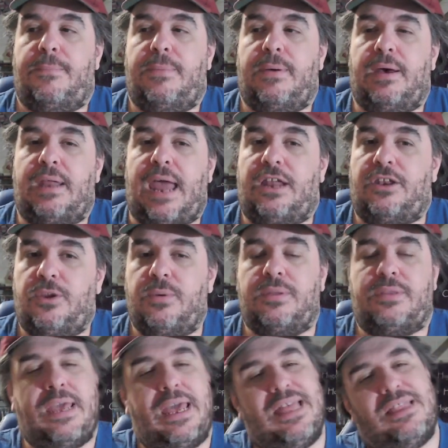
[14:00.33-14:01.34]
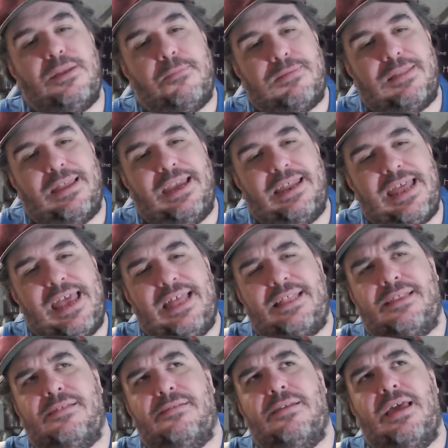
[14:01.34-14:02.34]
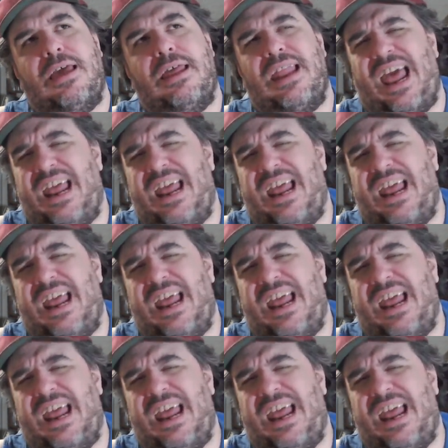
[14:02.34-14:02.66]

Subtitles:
but I do intend to play that, and I